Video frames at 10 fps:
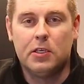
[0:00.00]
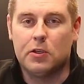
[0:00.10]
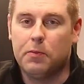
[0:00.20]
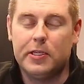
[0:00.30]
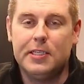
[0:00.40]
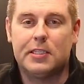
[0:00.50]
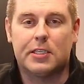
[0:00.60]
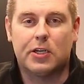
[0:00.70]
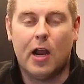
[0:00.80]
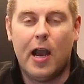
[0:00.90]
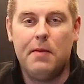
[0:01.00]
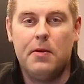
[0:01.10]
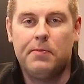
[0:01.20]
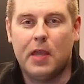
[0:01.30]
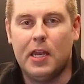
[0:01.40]
So please subscribe
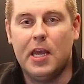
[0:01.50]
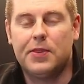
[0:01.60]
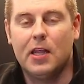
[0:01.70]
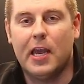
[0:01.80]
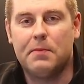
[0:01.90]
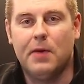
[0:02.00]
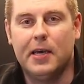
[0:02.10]
and hit the like